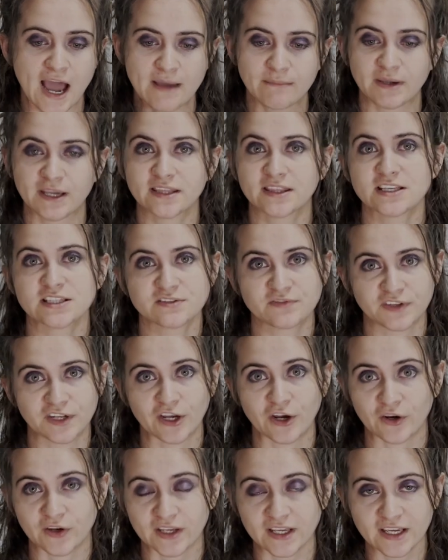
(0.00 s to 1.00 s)
made this
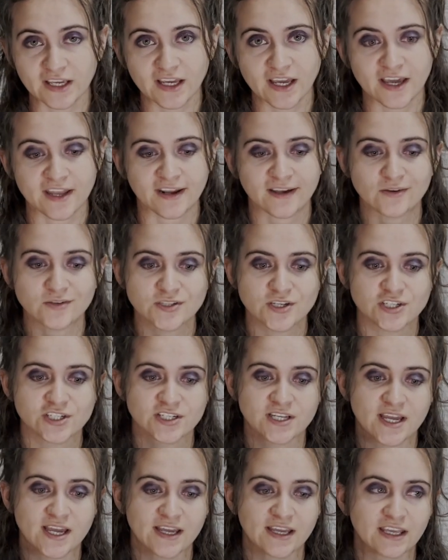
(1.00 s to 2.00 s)
video here, and I also
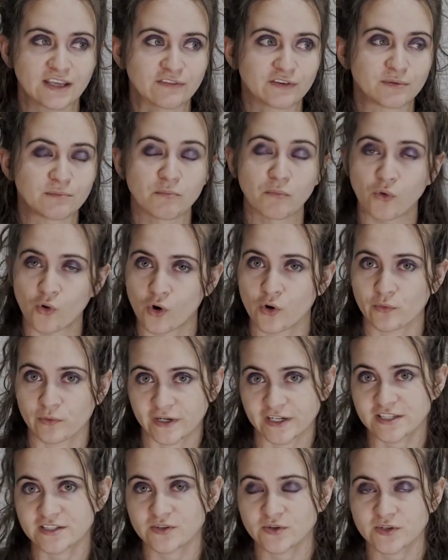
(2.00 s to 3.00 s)
share even more
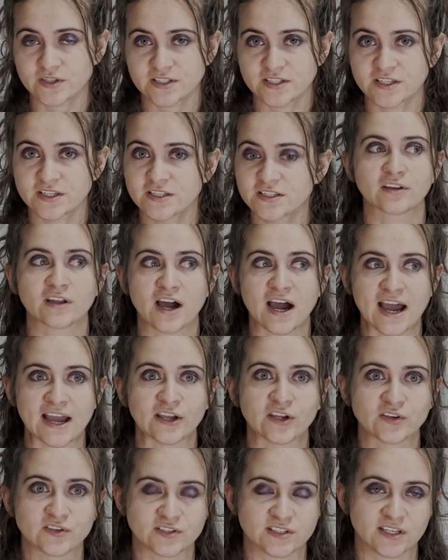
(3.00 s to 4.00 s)
resources that
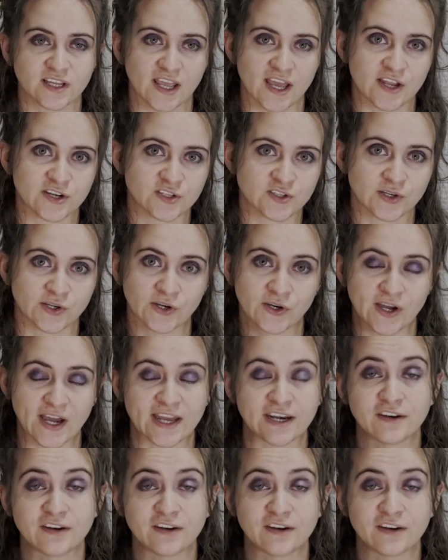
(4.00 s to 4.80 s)
I use to get to